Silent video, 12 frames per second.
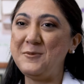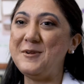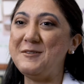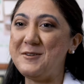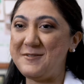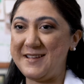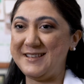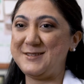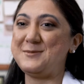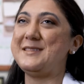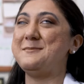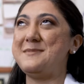we were
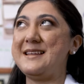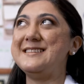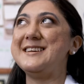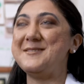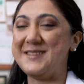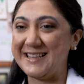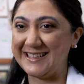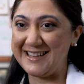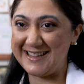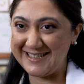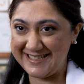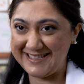faced with the pandemic
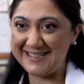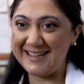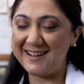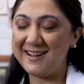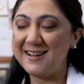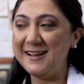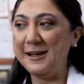last year.